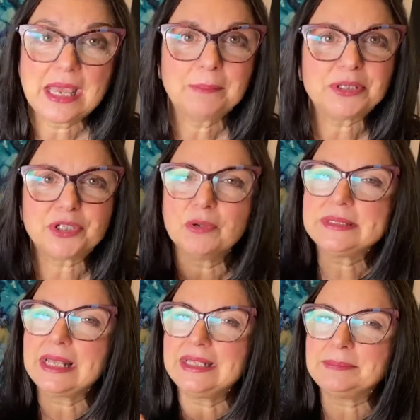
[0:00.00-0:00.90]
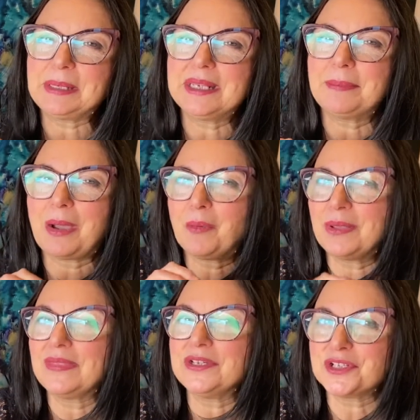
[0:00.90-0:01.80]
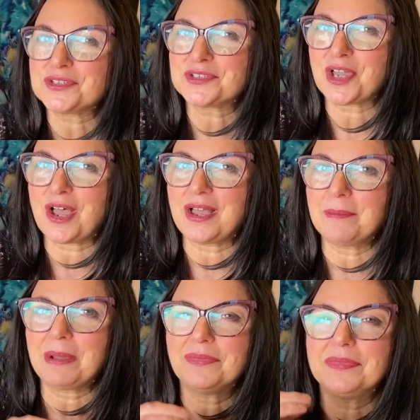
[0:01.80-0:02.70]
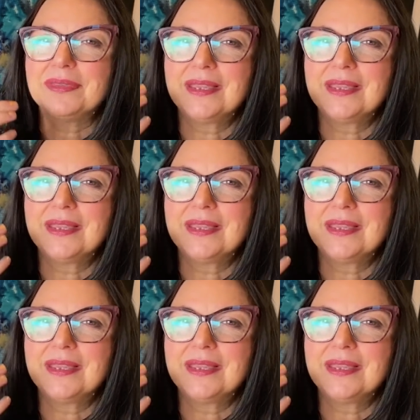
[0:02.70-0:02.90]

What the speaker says: But don't tell anybody about what they just saw, about